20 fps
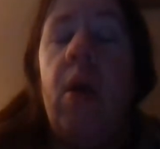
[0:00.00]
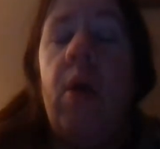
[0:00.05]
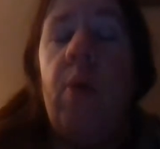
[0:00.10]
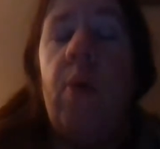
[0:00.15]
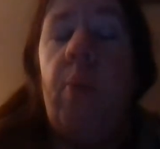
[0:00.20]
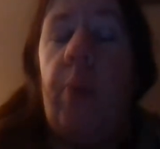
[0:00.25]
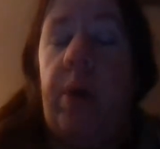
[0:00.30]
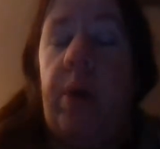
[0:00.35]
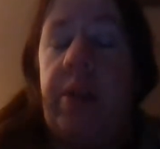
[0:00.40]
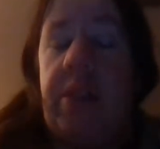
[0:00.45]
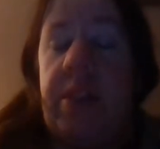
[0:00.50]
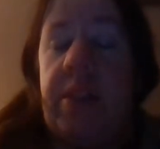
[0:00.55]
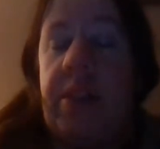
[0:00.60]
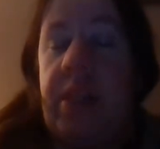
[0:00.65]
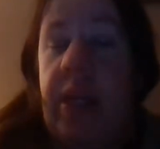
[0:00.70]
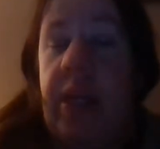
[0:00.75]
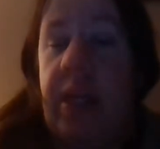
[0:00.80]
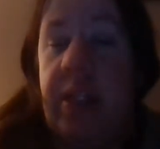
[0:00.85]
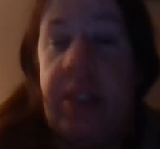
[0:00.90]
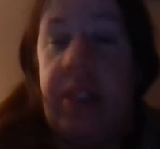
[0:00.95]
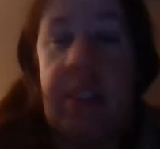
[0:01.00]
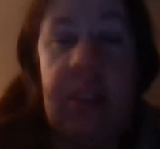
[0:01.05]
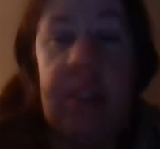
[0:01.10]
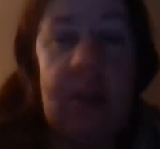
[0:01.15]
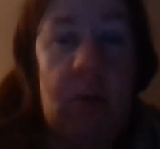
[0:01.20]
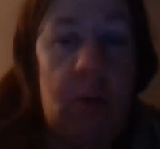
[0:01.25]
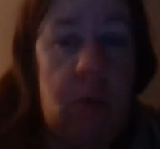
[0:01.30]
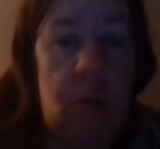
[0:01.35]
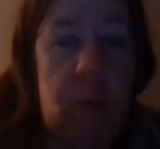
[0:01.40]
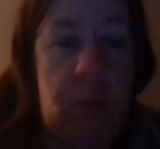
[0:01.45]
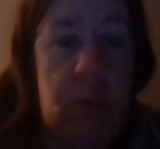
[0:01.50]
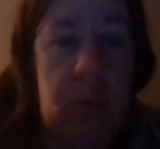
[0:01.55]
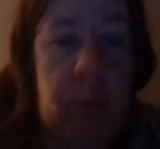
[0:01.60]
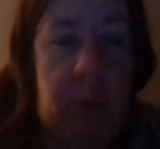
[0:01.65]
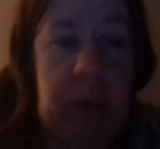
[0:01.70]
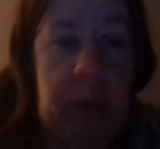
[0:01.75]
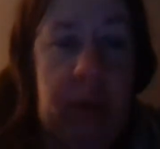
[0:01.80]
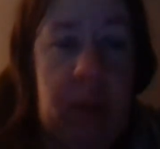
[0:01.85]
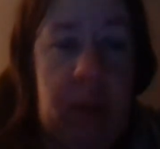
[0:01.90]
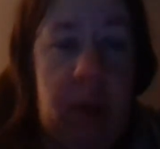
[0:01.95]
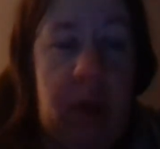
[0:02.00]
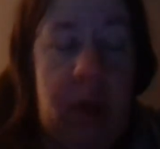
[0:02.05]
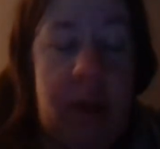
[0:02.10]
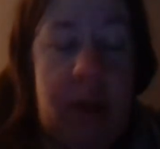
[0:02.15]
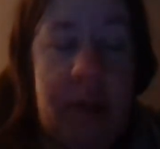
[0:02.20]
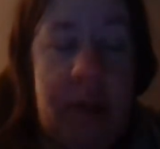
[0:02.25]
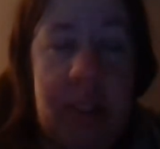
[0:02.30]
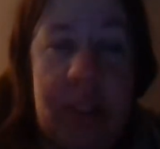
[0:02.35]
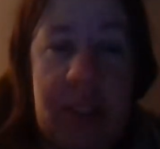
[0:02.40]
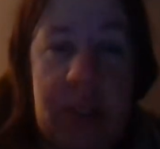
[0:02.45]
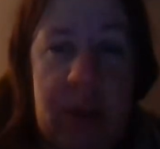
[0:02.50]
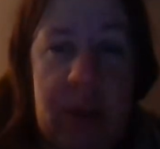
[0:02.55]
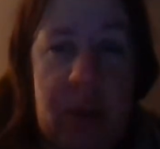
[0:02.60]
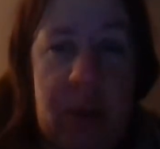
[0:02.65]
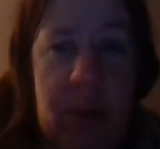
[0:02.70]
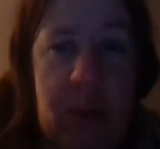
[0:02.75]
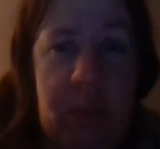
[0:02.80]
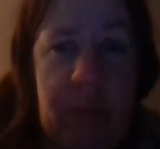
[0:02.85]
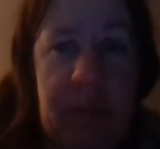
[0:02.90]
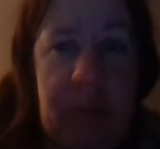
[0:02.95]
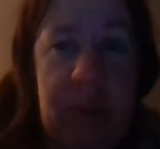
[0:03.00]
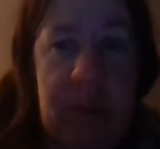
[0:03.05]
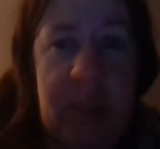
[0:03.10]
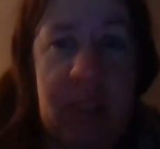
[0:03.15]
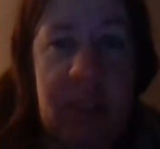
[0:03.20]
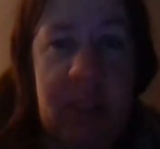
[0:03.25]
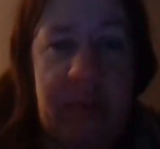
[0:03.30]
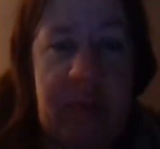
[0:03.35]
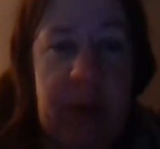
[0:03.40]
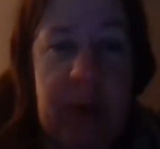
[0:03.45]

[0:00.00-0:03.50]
what states hold what laws. So this is